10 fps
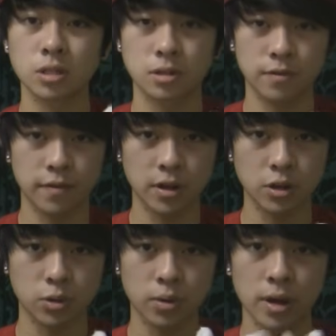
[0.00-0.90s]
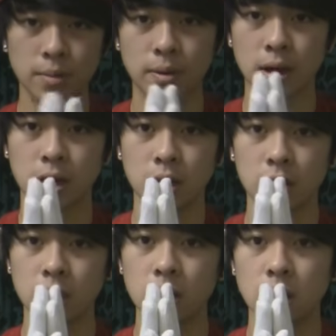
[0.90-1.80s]
just find your way back
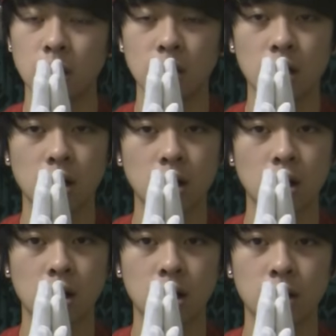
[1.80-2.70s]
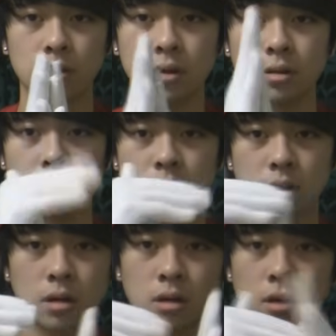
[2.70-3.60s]
here and then
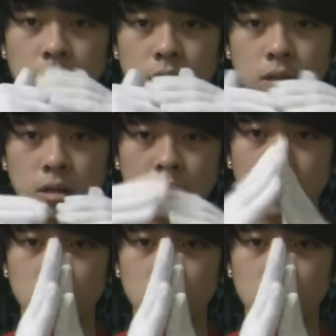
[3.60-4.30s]
start another tut